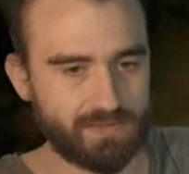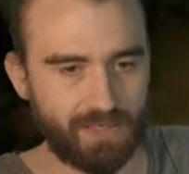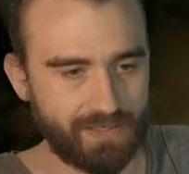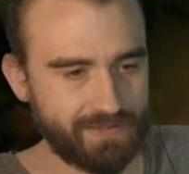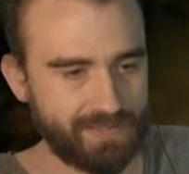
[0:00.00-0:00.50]

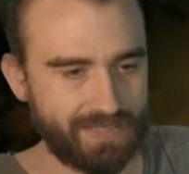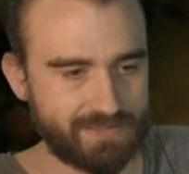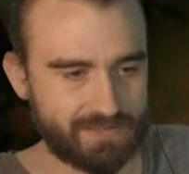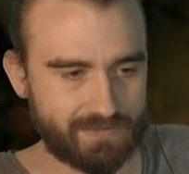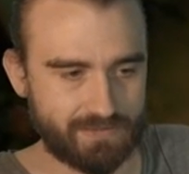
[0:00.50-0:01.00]
That, that,
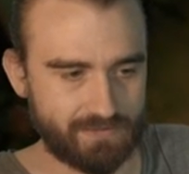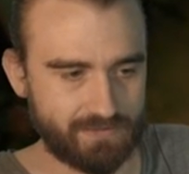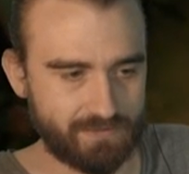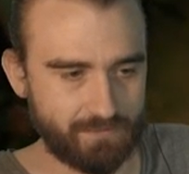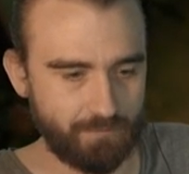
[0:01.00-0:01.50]
that
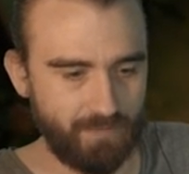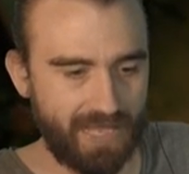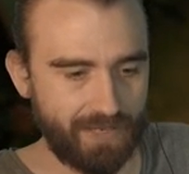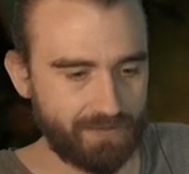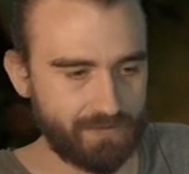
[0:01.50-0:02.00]

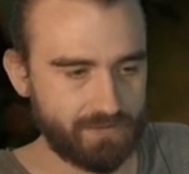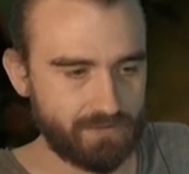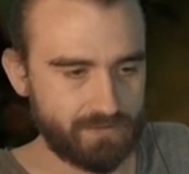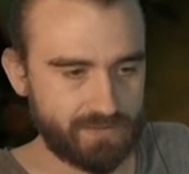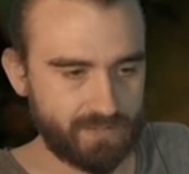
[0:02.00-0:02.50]
man!
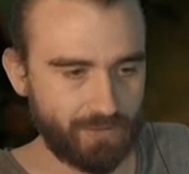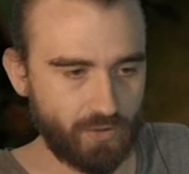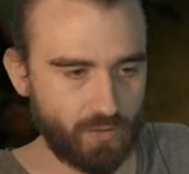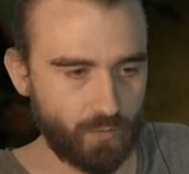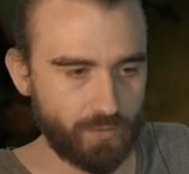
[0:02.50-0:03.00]
That
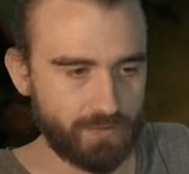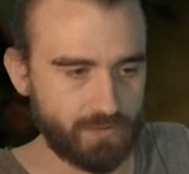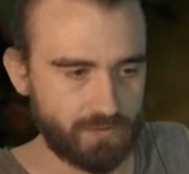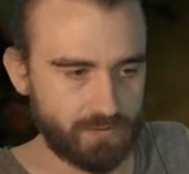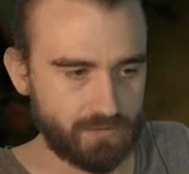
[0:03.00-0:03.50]
Pelakka Wurm.
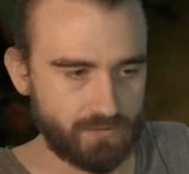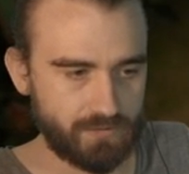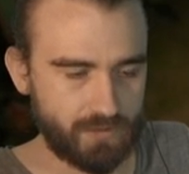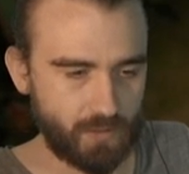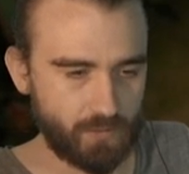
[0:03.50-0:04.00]

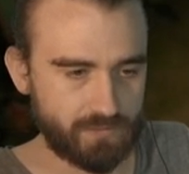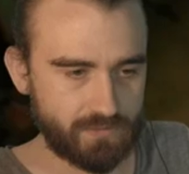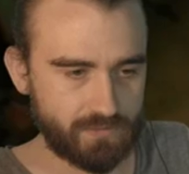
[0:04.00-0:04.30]
No.